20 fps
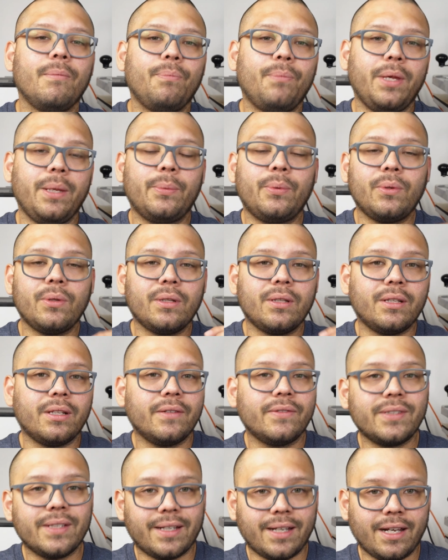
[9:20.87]
People
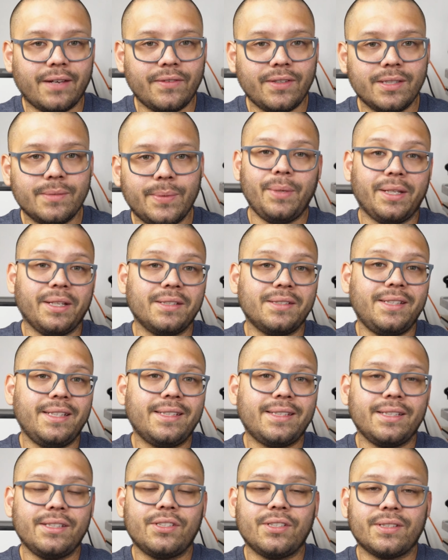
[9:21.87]
love to have these because these
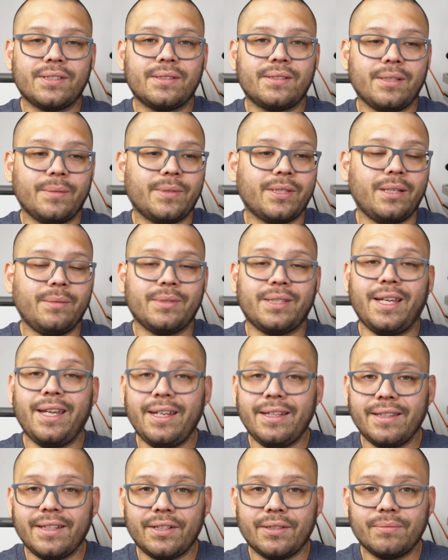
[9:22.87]
can just sometimes
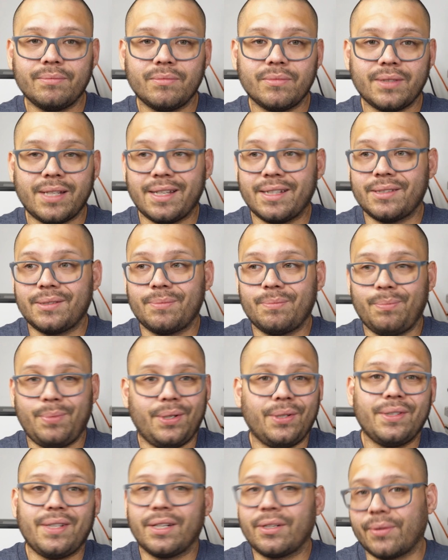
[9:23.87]
hang there as
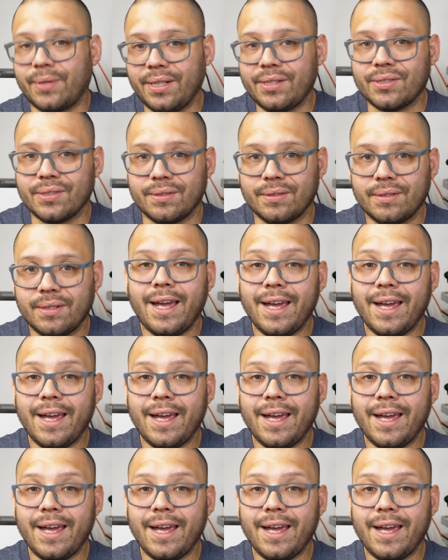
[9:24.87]
pure decoration.